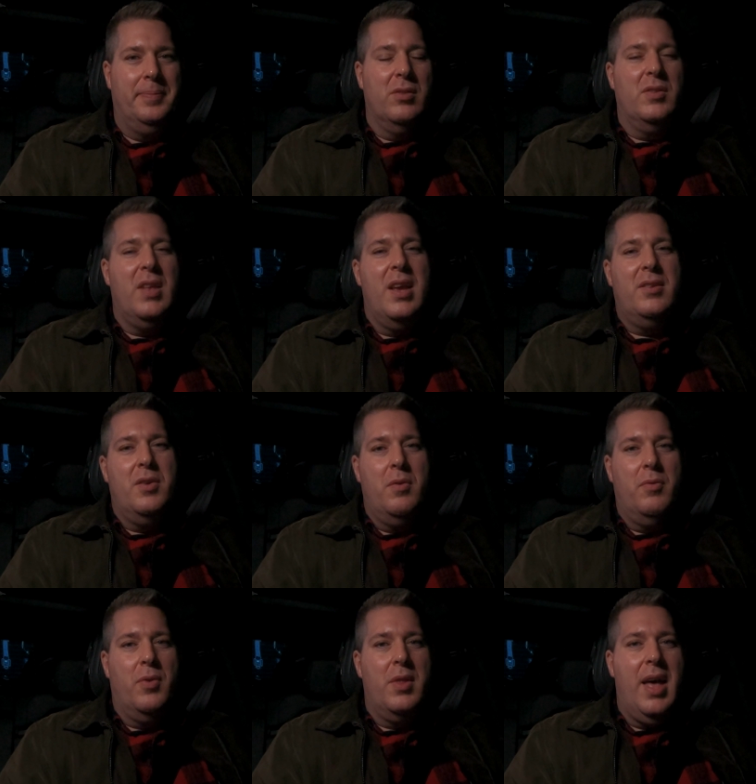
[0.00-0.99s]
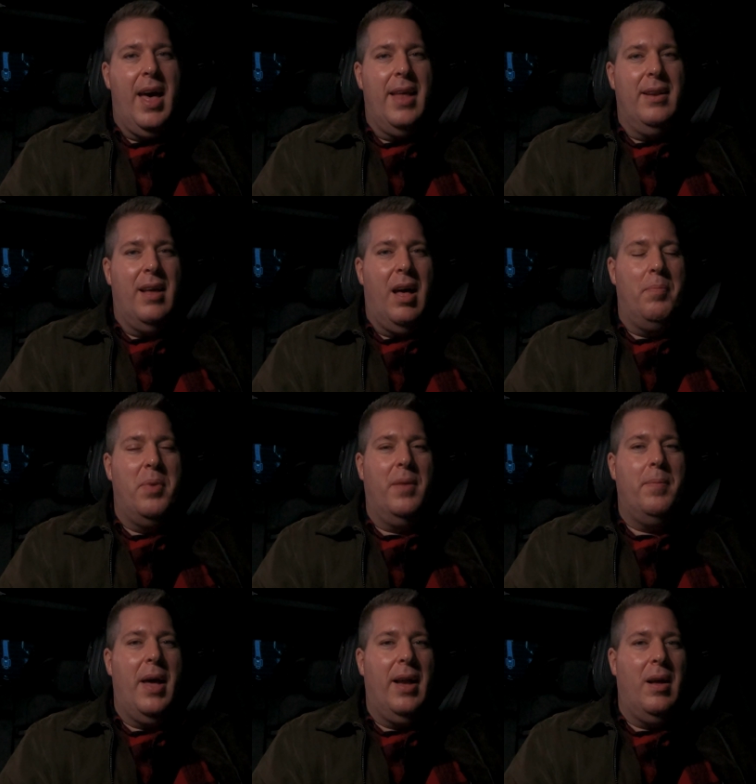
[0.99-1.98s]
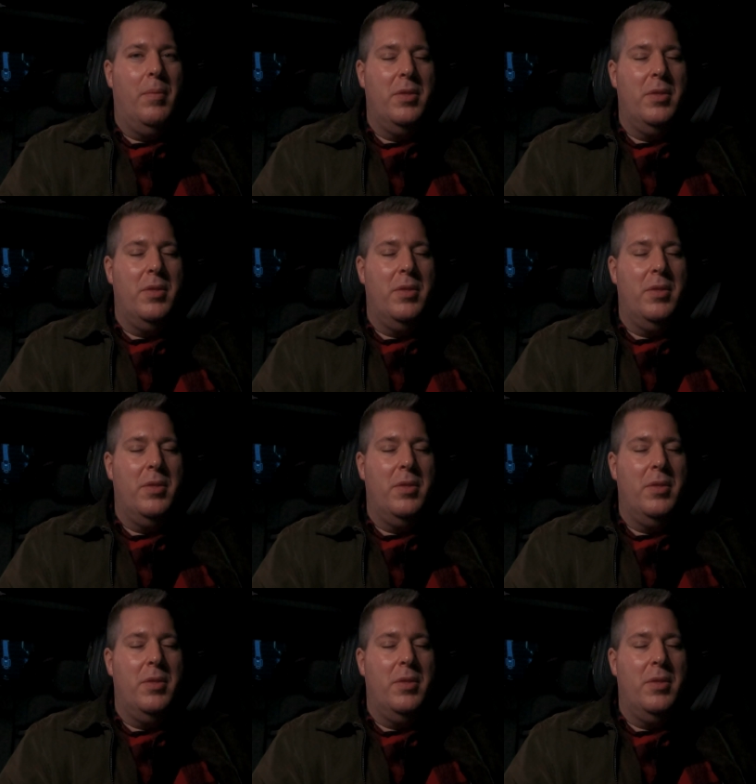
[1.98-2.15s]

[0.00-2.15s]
So stay tuned for that. I'll pick back up